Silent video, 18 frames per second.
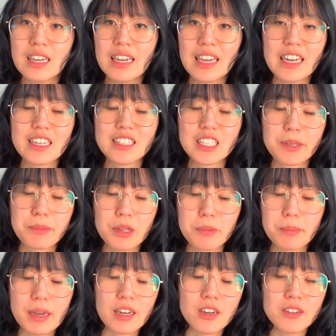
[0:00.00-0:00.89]
in a similar
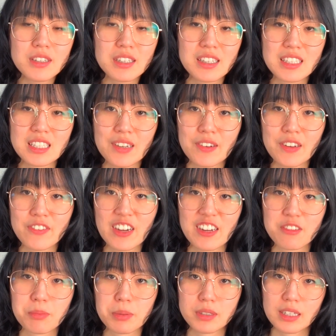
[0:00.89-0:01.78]
manner to the
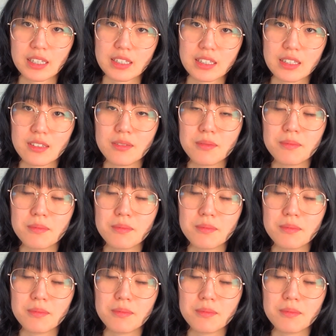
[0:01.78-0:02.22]
75 presented.